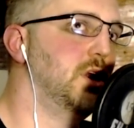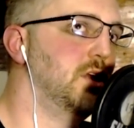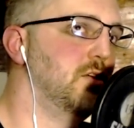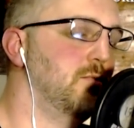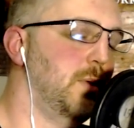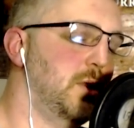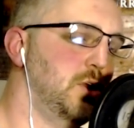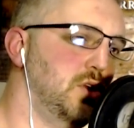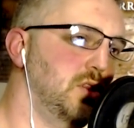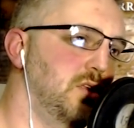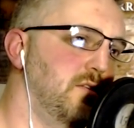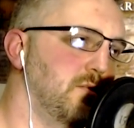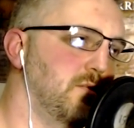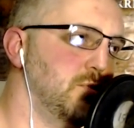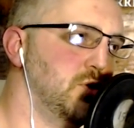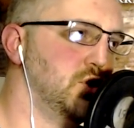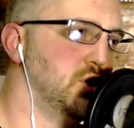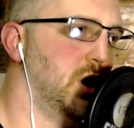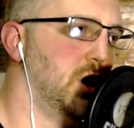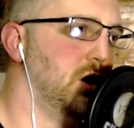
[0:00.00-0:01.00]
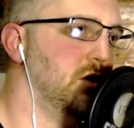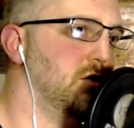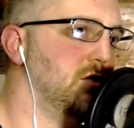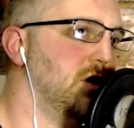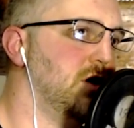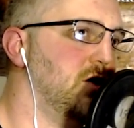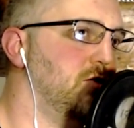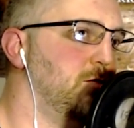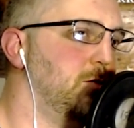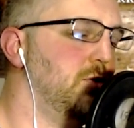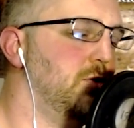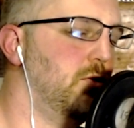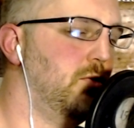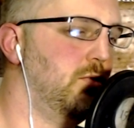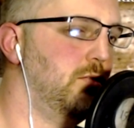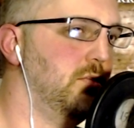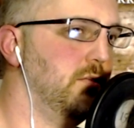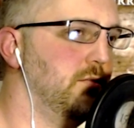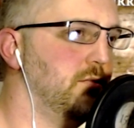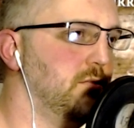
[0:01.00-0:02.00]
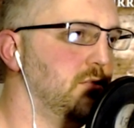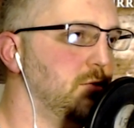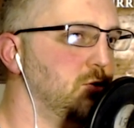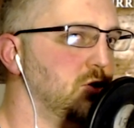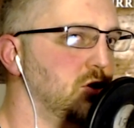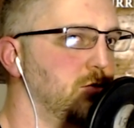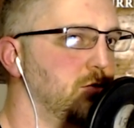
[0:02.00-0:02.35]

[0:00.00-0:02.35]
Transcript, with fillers: especially from John's Gospel, the whole of Scripture,